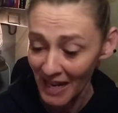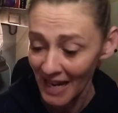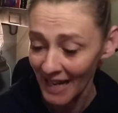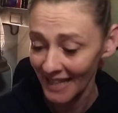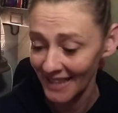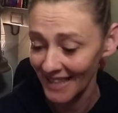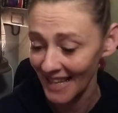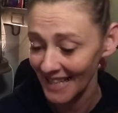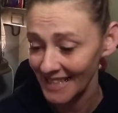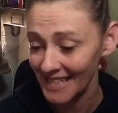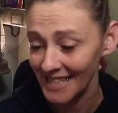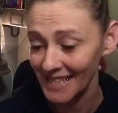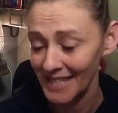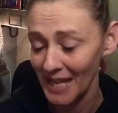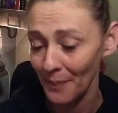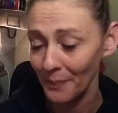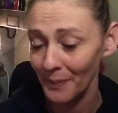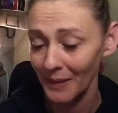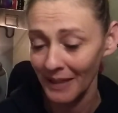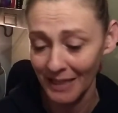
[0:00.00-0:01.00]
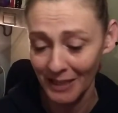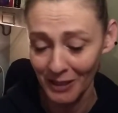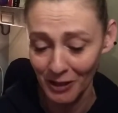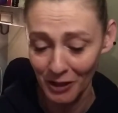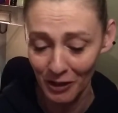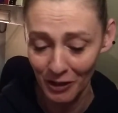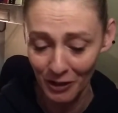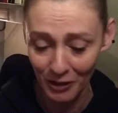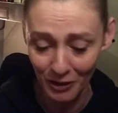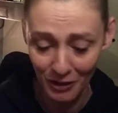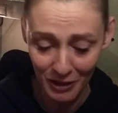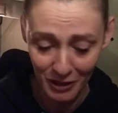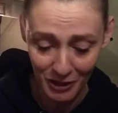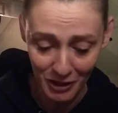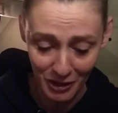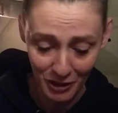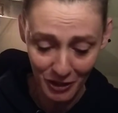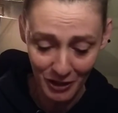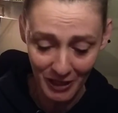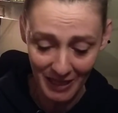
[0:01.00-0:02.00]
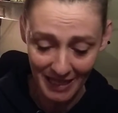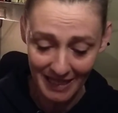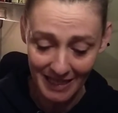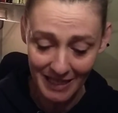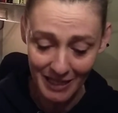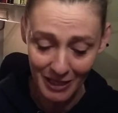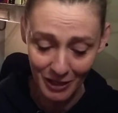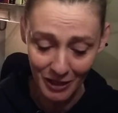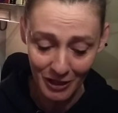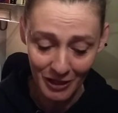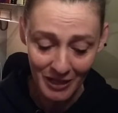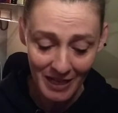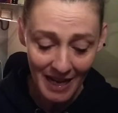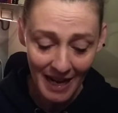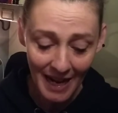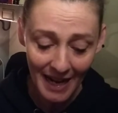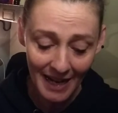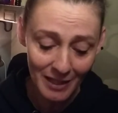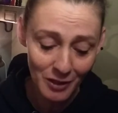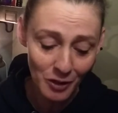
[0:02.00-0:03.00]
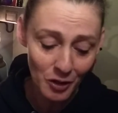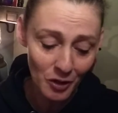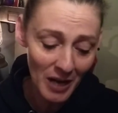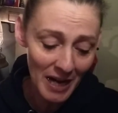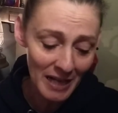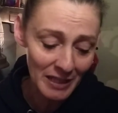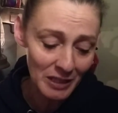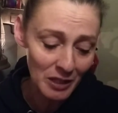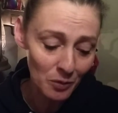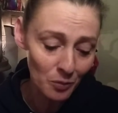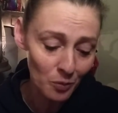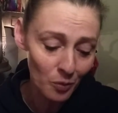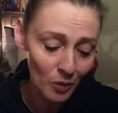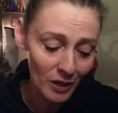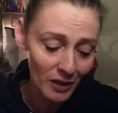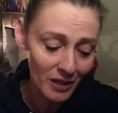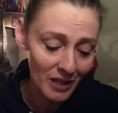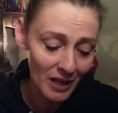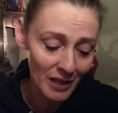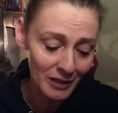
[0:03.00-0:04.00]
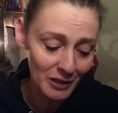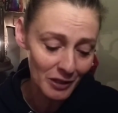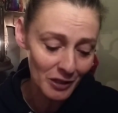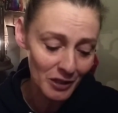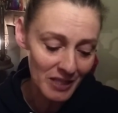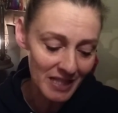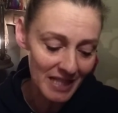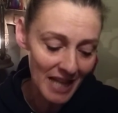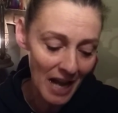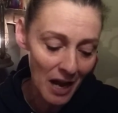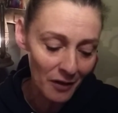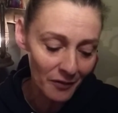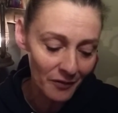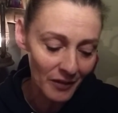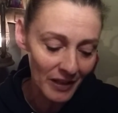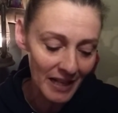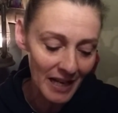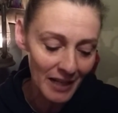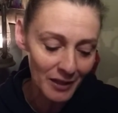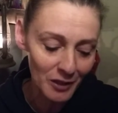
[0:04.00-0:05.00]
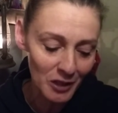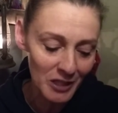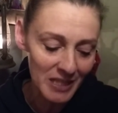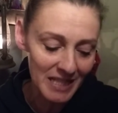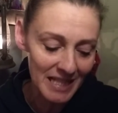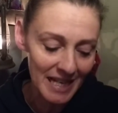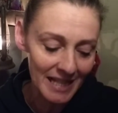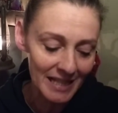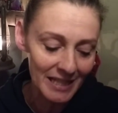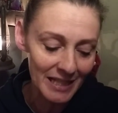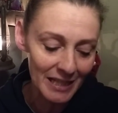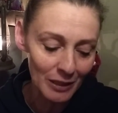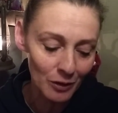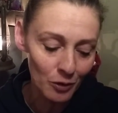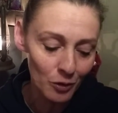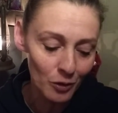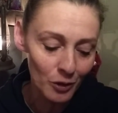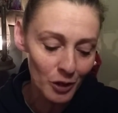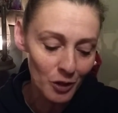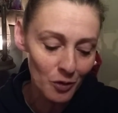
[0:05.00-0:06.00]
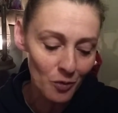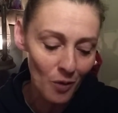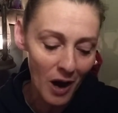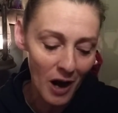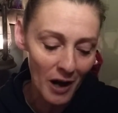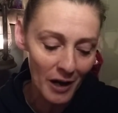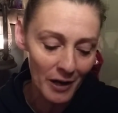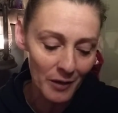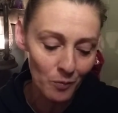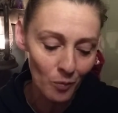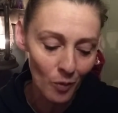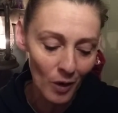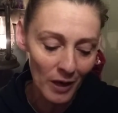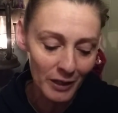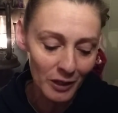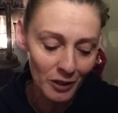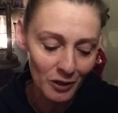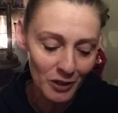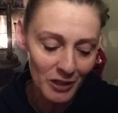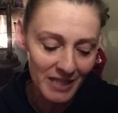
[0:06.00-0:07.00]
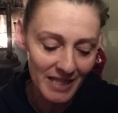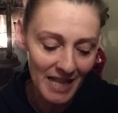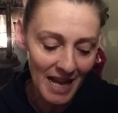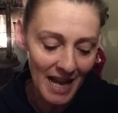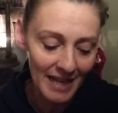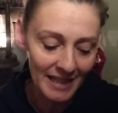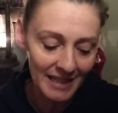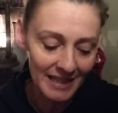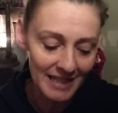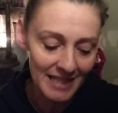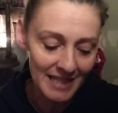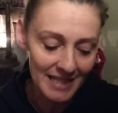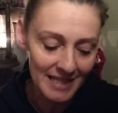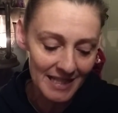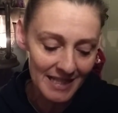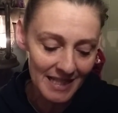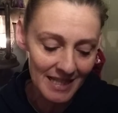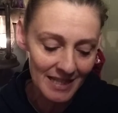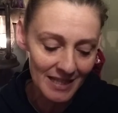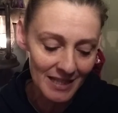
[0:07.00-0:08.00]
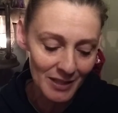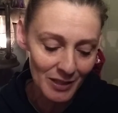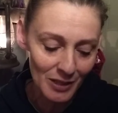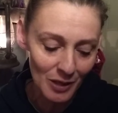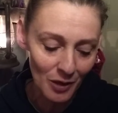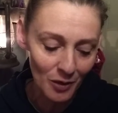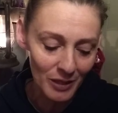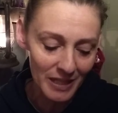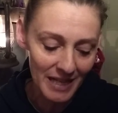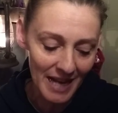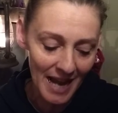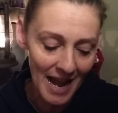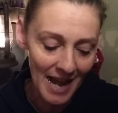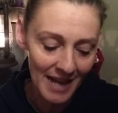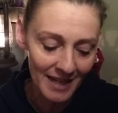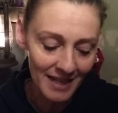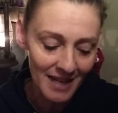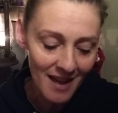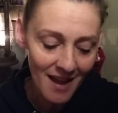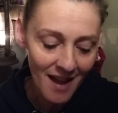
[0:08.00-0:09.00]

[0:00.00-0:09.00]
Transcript: And that's stepping into your journey here and trying to work on yourself and understanding who you are and what your sign is in the zodiac,